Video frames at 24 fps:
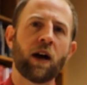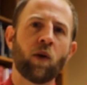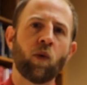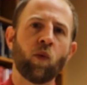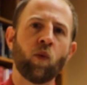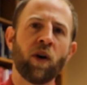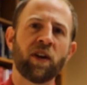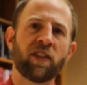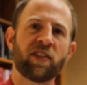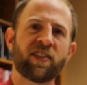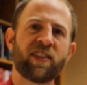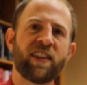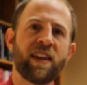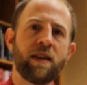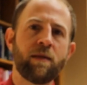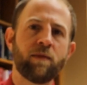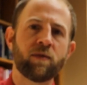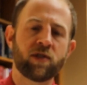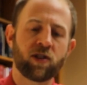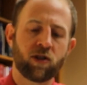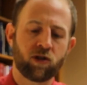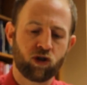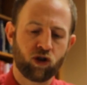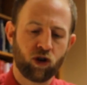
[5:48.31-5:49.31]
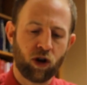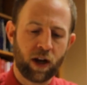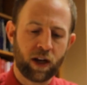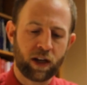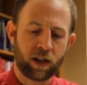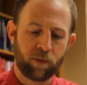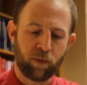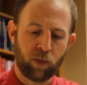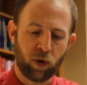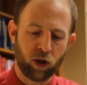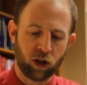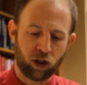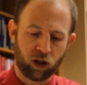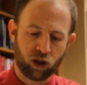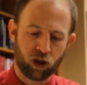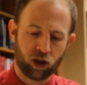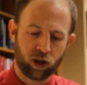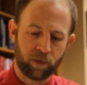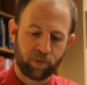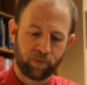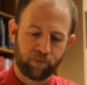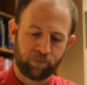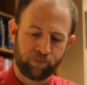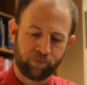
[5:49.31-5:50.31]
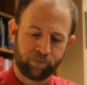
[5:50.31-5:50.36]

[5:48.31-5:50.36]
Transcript: what themes they're trying to push.